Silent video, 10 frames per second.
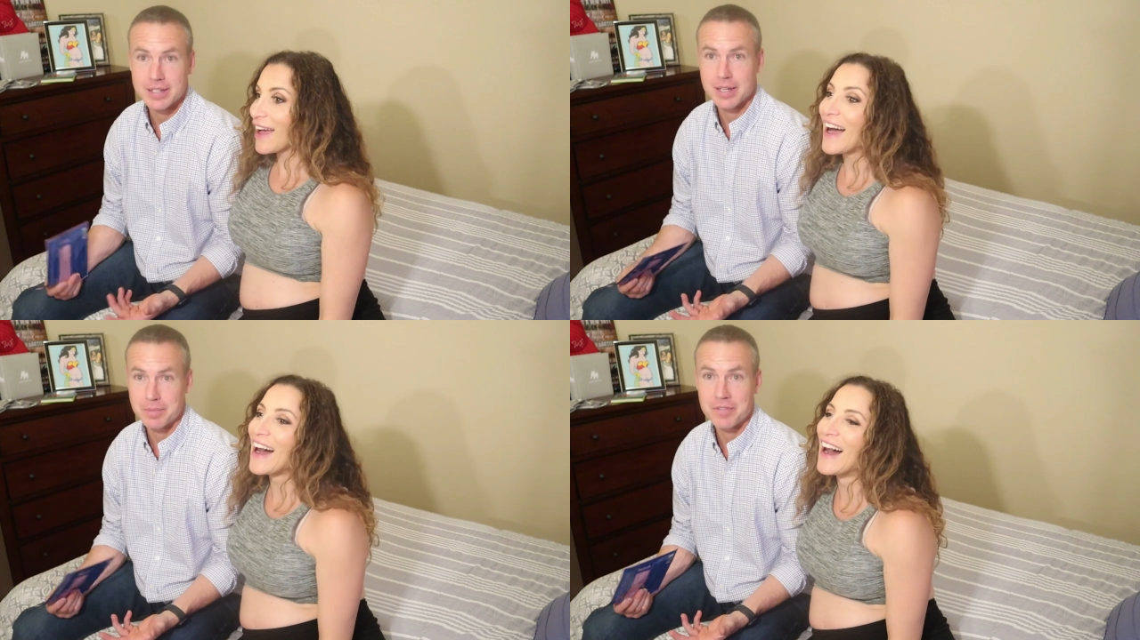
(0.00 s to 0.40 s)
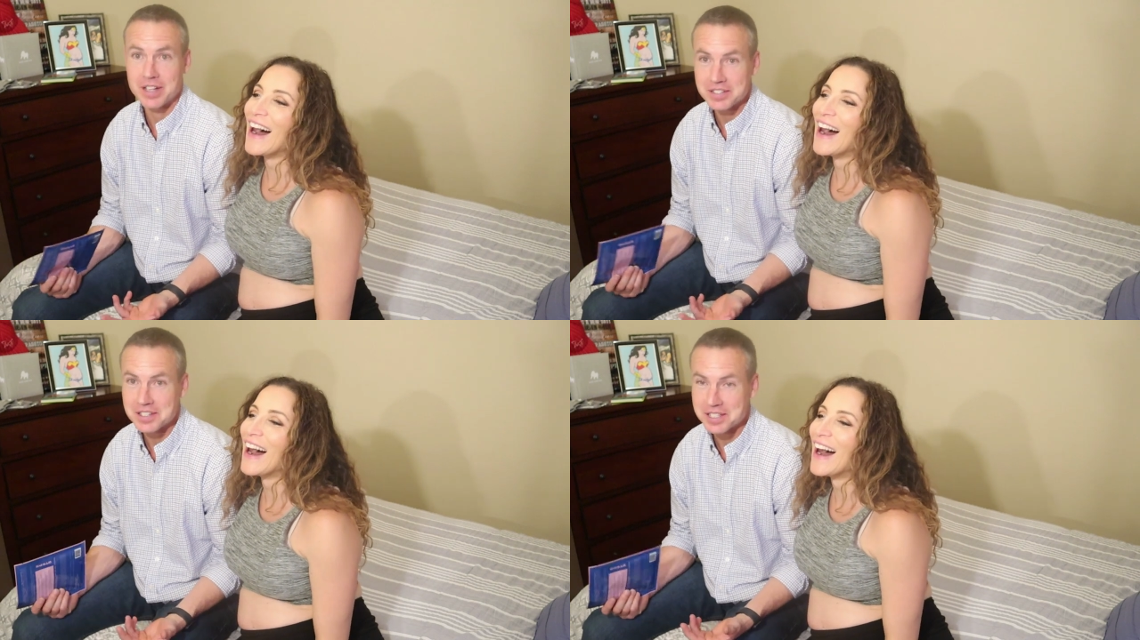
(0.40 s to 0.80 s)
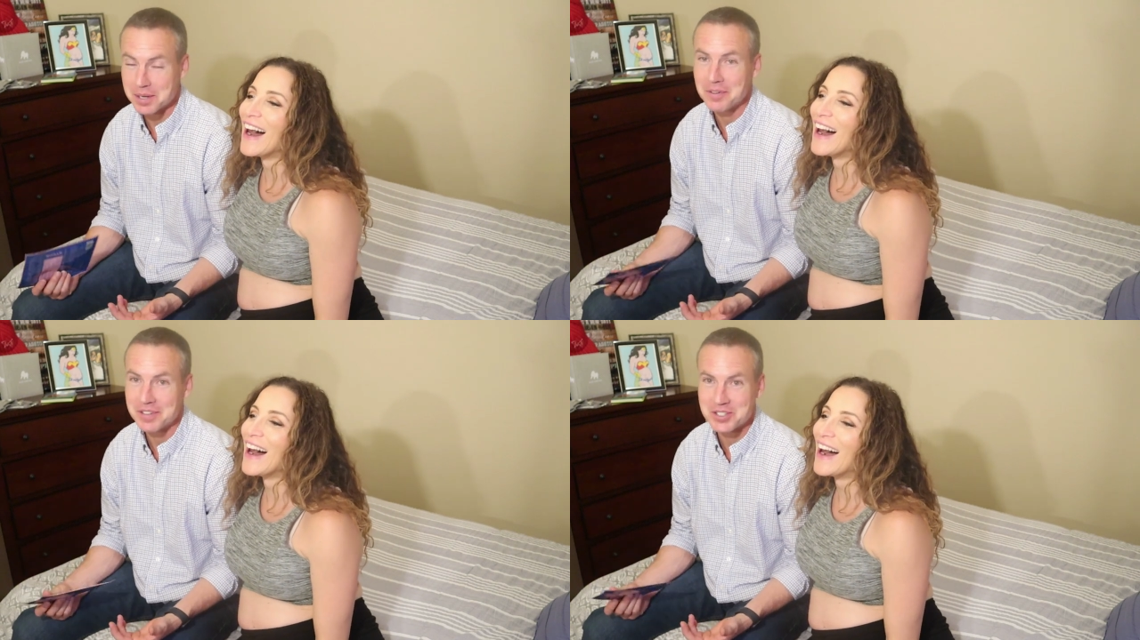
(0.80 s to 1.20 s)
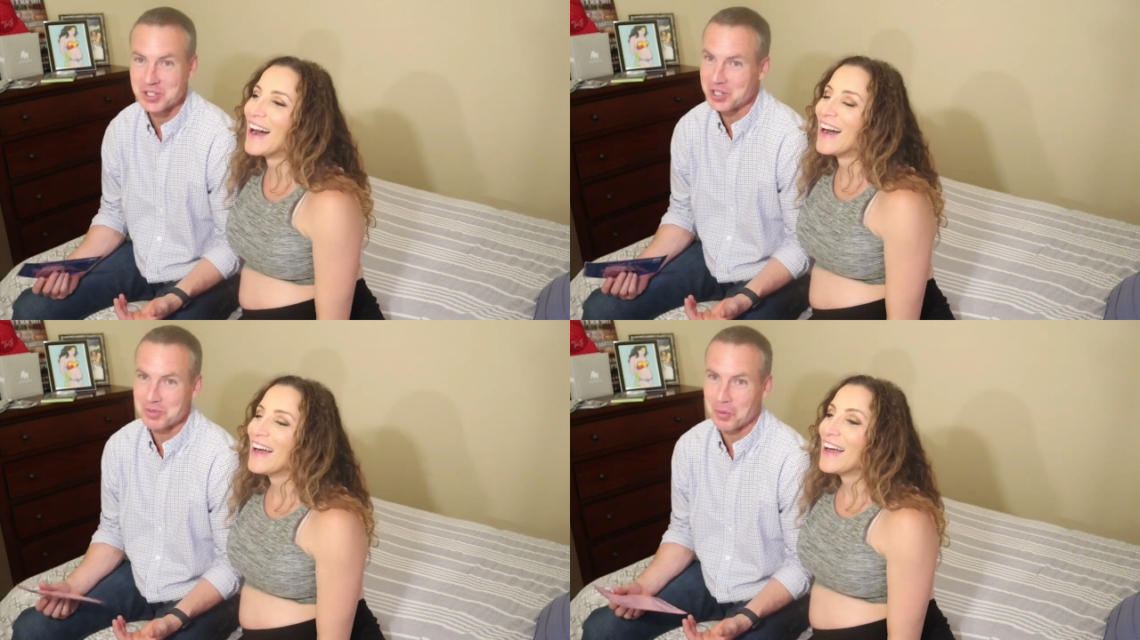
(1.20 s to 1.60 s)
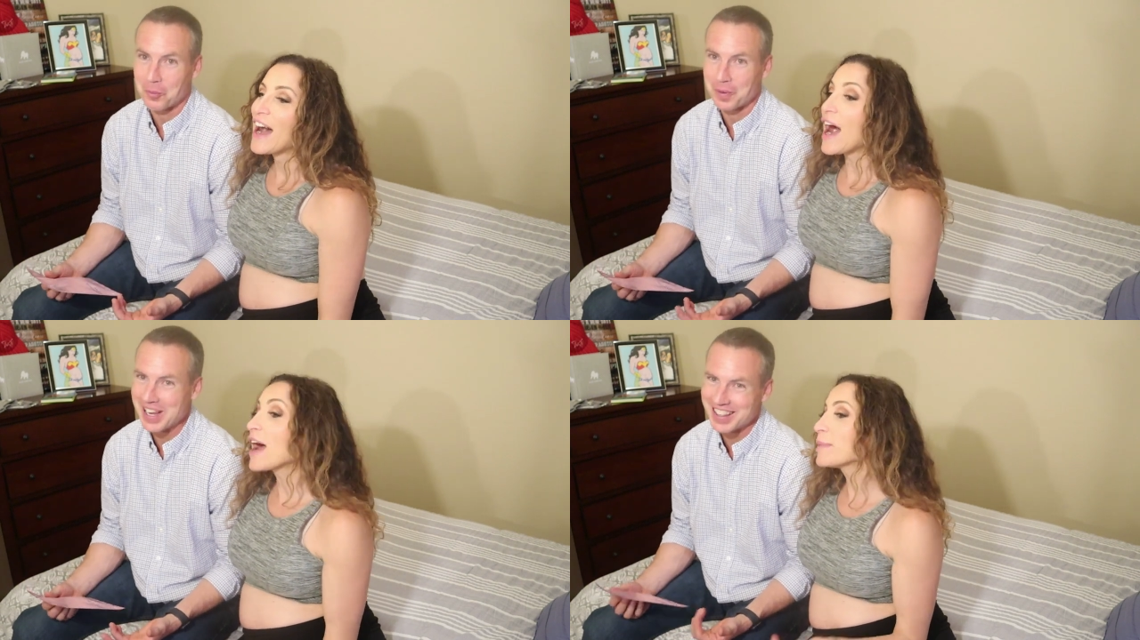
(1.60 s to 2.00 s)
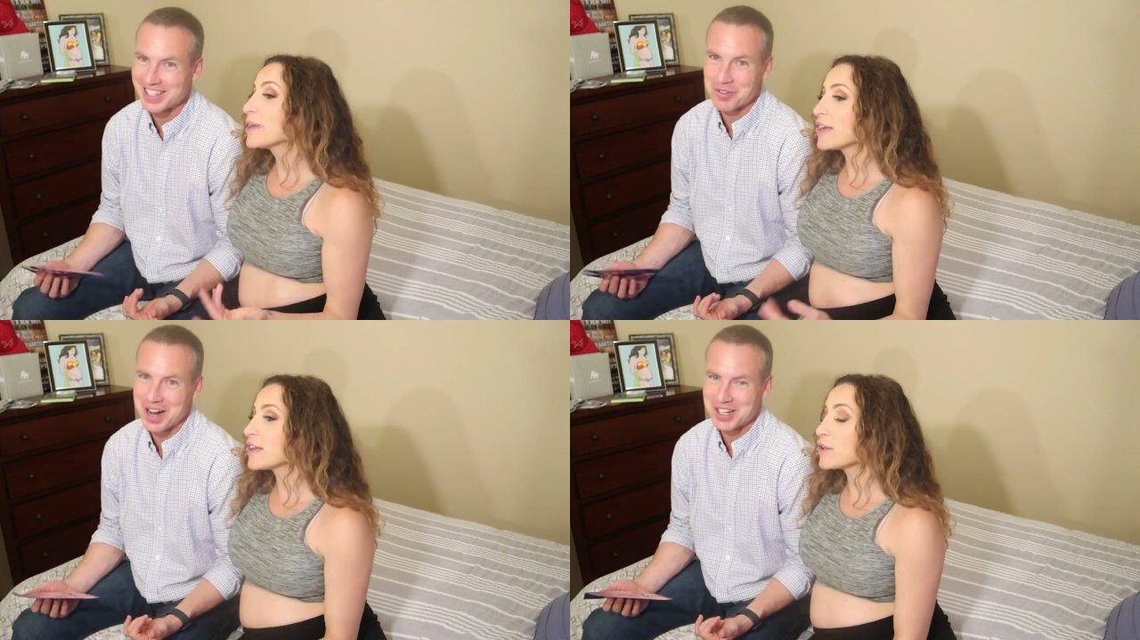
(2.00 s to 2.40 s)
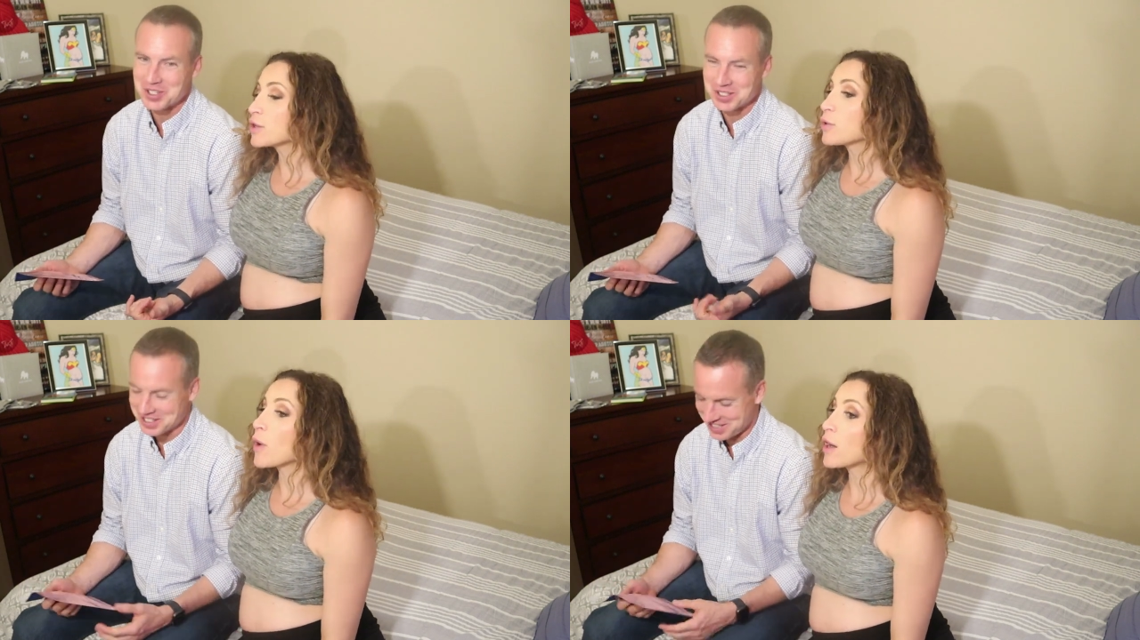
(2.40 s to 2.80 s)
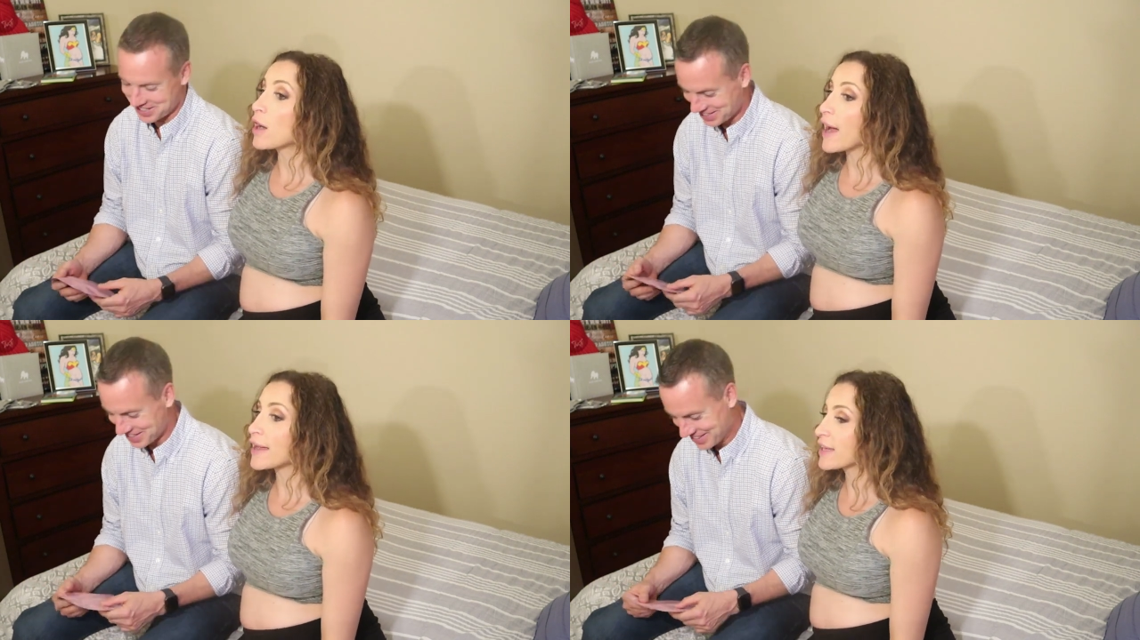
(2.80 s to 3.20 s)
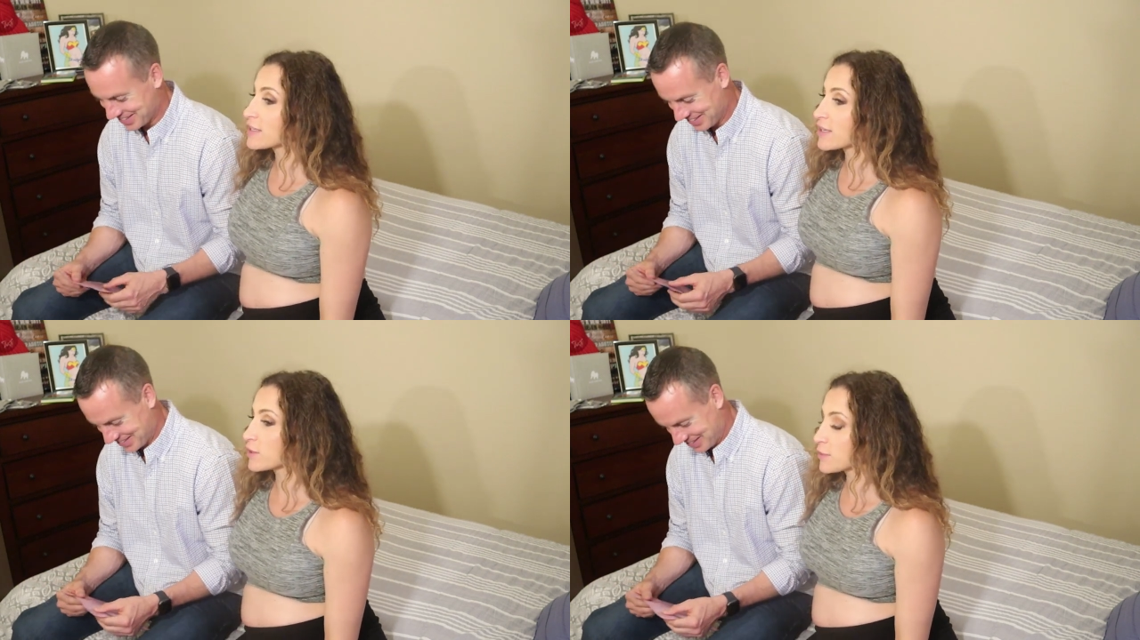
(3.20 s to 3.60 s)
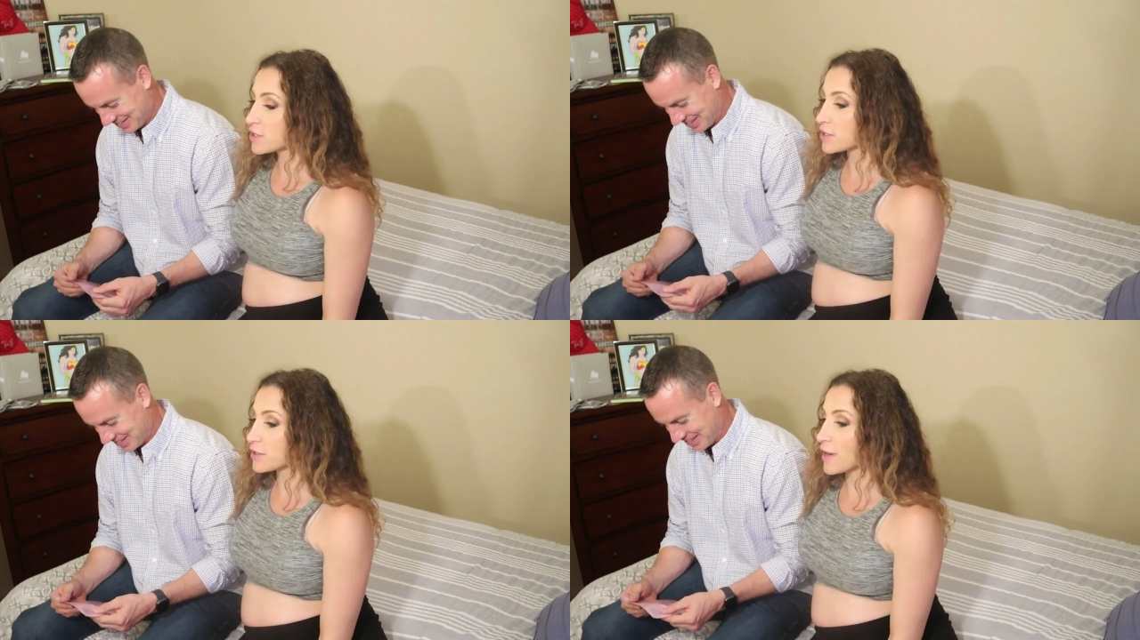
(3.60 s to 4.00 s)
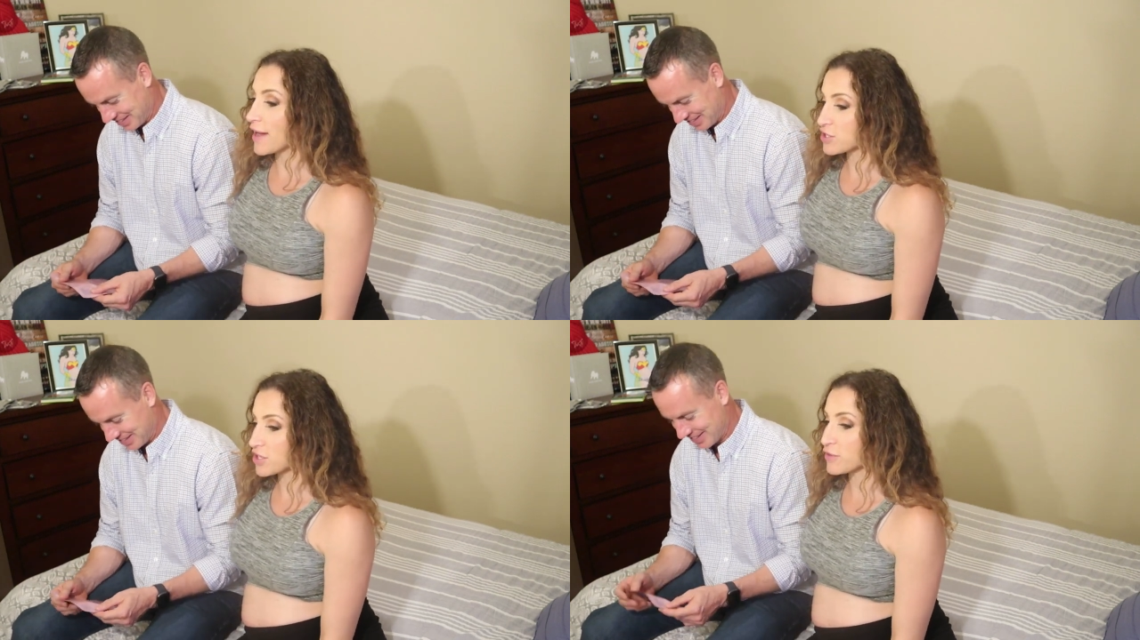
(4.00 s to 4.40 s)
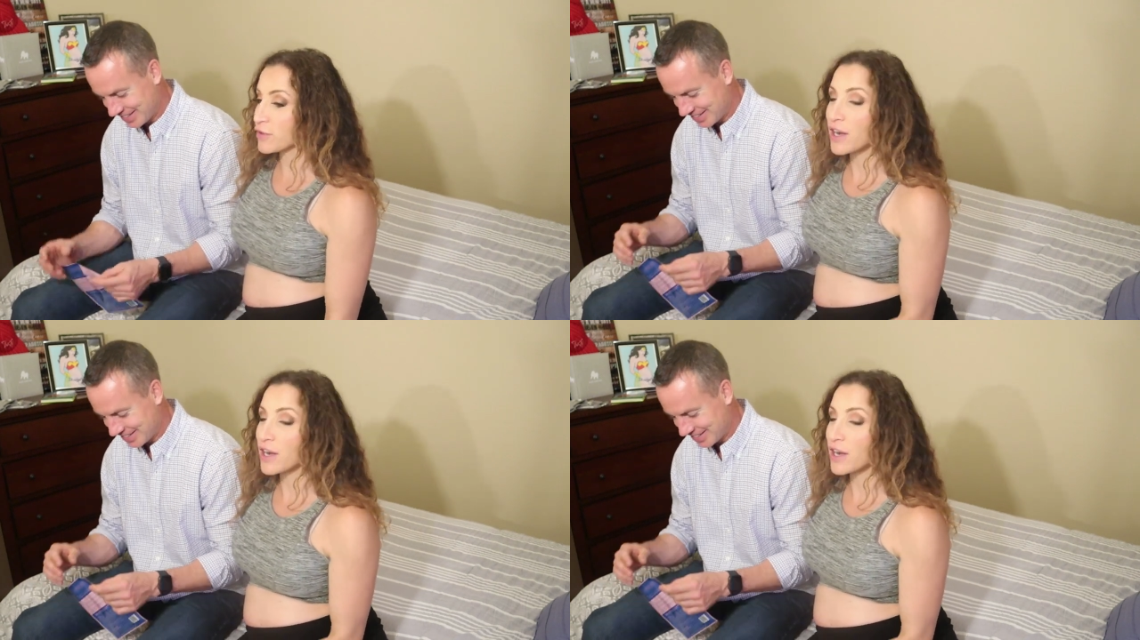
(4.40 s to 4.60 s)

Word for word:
Speaker 1: Like some of us, some of us just read I mean, the directions. Well,
Speaker 2: I can't tell you what to do. Actually, I